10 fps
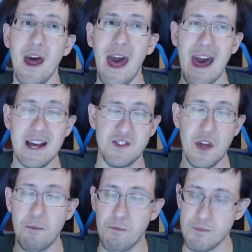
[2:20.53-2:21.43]
as
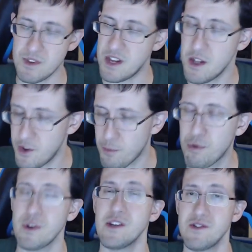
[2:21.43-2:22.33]
they did their
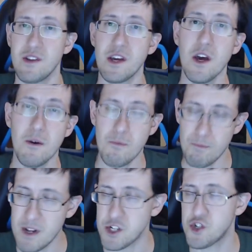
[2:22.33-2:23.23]
priestly
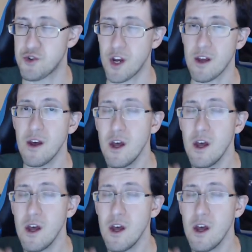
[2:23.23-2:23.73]
ministry.